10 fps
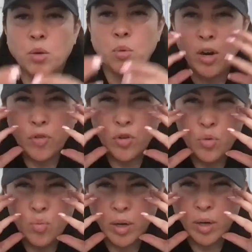Whatever
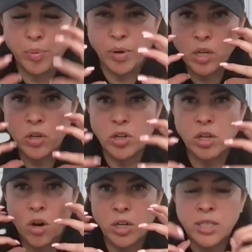you want to bring, you're going
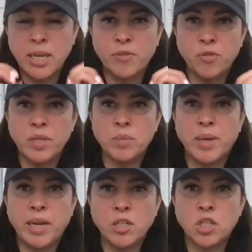to harness that for this
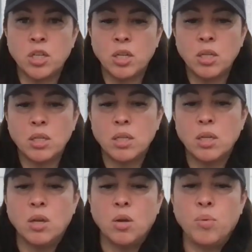match.
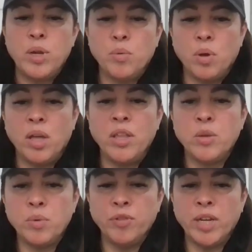We, in the
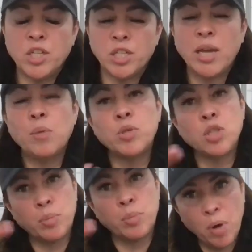reflection time, which
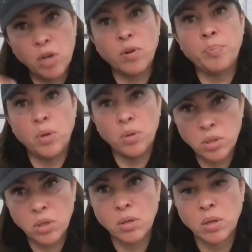can be part of our
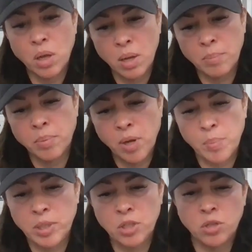post
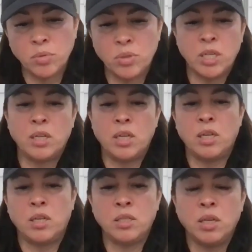competition routine,
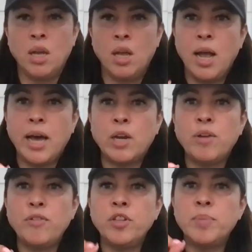is how do I
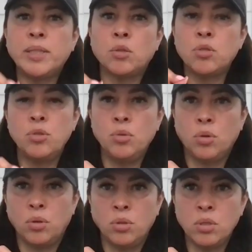feel about those 2
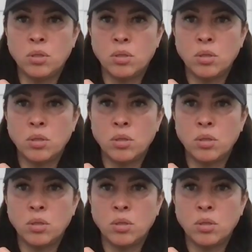goals?